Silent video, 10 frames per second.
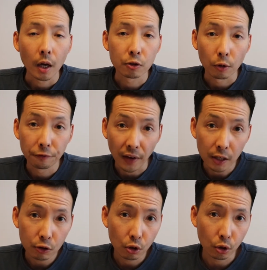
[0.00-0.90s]
And so
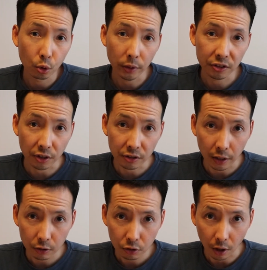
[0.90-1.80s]
phase two is just
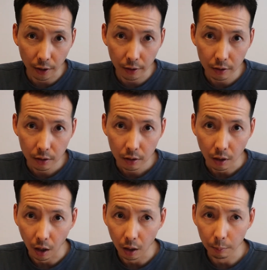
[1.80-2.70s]
getting started.
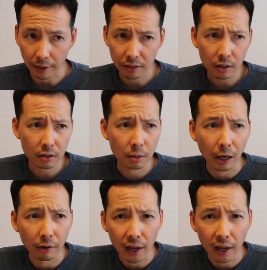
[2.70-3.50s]
I think it's about